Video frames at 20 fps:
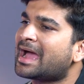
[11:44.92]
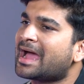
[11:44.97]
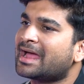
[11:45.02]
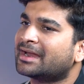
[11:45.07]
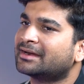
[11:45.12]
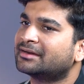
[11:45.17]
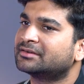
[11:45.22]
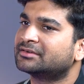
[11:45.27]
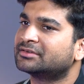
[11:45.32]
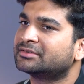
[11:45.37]

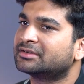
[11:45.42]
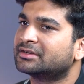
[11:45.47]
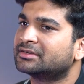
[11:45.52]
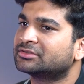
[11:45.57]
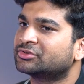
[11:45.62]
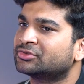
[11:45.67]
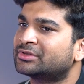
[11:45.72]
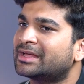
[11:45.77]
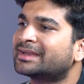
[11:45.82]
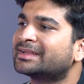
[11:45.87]
And
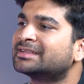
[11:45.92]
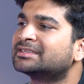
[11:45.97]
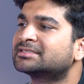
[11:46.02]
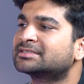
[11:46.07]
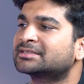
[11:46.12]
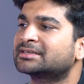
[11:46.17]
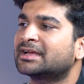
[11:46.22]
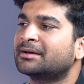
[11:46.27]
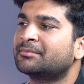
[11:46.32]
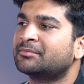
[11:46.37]
so that
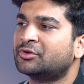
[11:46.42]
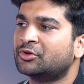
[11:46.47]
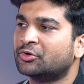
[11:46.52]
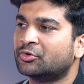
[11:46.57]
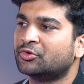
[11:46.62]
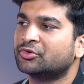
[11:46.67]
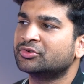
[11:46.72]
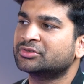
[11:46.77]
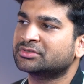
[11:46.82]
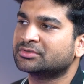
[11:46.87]
Instagram
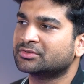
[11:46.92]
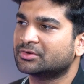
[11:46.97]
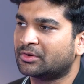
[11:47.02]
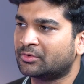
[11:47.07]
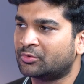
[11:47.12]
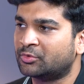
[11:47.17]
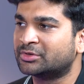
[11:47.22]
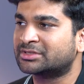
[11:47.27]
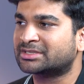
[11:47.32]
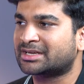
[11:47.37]
knows
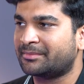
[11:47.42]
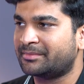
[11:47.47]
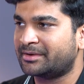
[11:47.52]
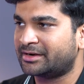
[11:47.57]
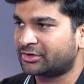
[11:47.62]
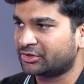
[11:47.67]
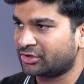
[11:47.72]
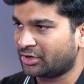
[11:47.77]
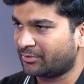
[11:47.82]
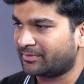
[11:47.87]
who is
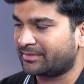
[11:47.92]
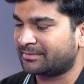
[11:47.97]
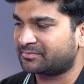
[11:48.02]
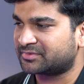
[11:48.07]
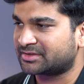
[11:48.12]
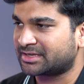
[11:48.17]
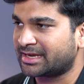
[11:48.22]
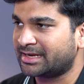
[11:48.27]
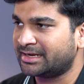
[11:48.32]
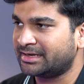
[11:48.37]
coming to your
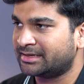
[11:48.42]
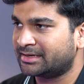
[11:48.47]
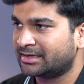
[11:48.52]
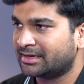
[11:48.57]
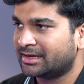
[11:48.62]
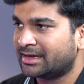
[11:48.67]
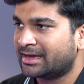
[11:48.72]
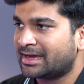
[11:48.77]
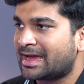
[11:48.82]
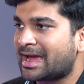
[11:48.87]
website
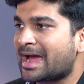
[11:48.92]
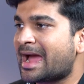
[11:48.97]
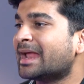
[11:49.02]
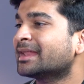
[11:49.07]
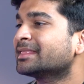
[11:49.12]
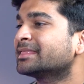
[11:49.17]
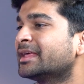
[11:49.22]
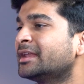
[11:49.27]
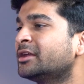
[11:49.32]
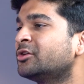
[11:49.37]

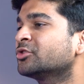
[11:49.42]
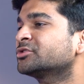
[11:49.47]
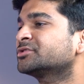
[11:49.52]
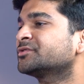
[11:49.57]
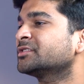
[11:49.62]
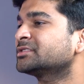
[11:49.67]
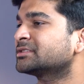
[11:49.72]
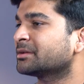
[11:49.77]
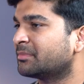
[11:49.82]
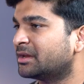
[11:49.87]
and then looks
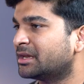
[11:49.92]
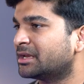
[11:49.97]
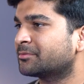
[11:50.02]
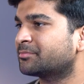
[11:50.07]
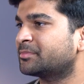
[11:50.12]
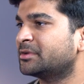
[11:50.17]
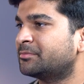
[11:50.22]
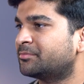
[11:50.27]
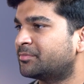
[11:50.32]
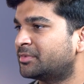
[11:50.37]
for similar
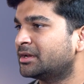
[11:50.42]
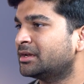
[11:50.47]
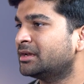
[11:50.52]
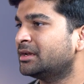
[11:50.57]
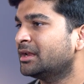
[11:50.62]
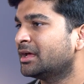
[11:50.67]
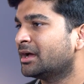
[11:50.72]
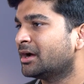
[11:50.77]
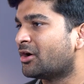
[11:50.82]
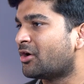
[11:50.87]

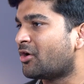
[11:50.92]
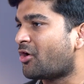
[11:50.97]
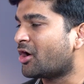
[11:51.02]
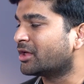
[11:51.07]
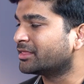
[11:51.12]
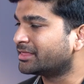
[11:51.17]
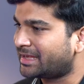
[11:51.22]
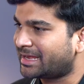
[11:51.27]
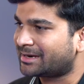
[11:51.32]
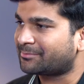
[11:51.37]
people
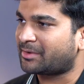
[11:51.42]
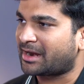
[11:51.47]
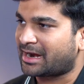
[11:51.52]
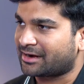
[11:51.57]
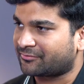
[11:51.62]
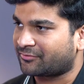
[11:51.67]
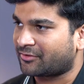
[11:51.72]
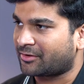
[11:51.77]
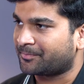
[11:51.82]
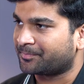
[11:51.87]
on their
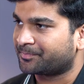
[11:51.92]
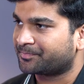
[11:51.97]
platform.